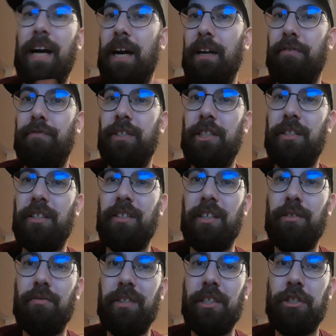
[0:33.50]
I visited
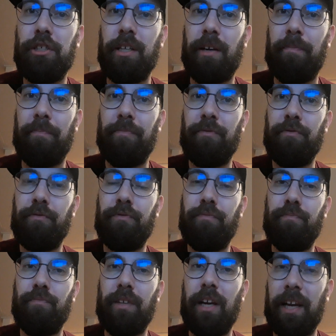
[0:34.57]
Indonesia.
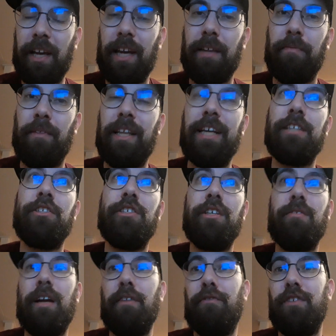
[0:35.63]
Again, last
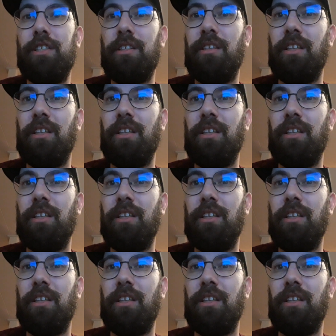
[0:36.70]
year I visited